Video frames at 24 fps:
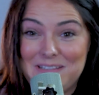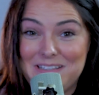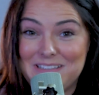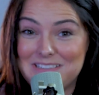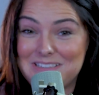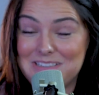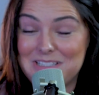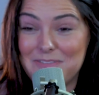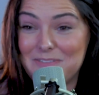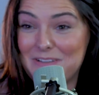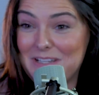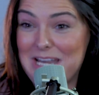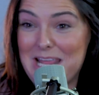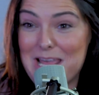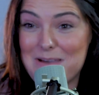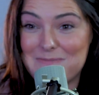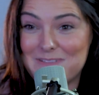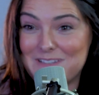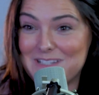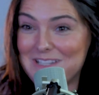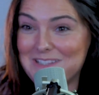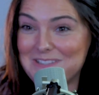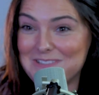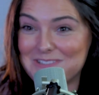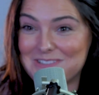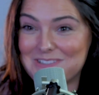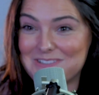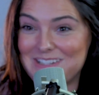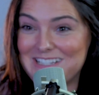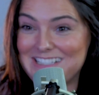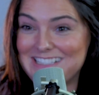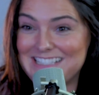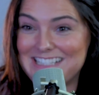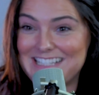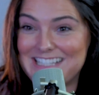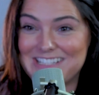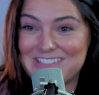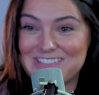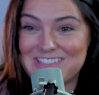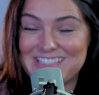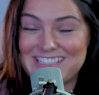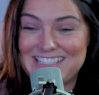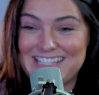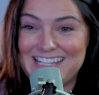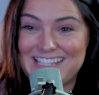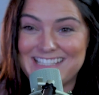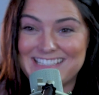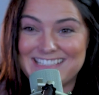stuff can happen on those crazy
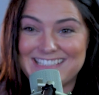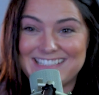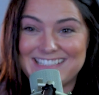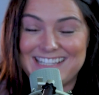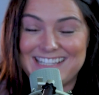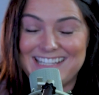interstates.